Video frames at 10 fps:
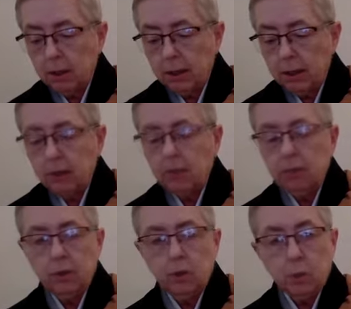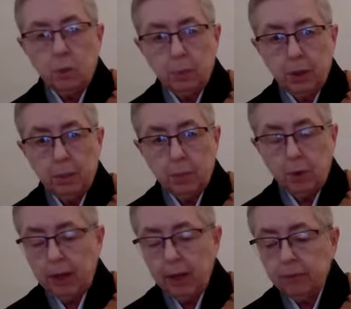Individual people
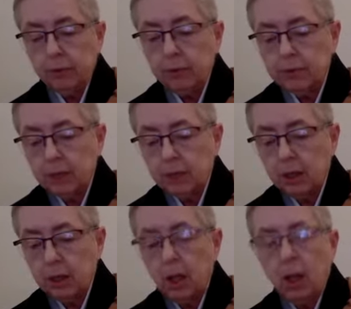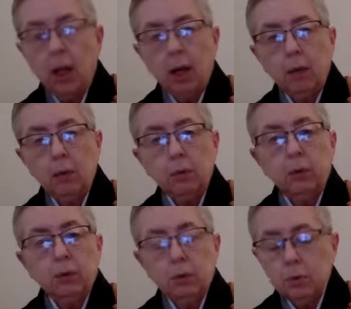have to have said, I will
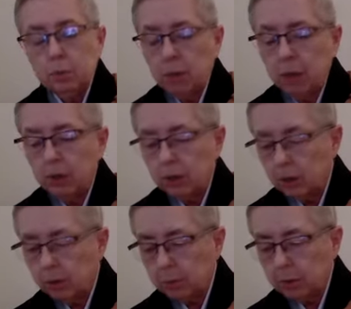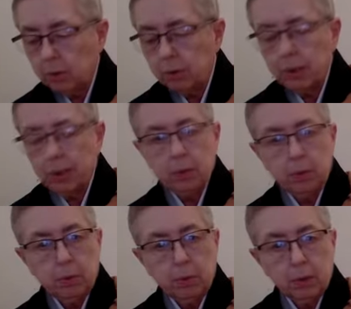use my ships to
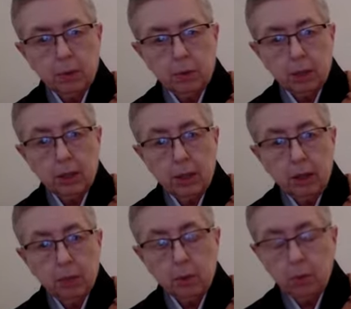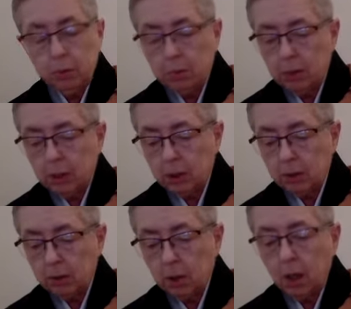transport kidnapped human
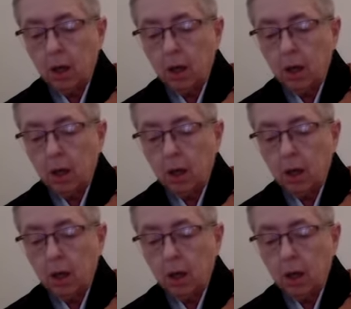beings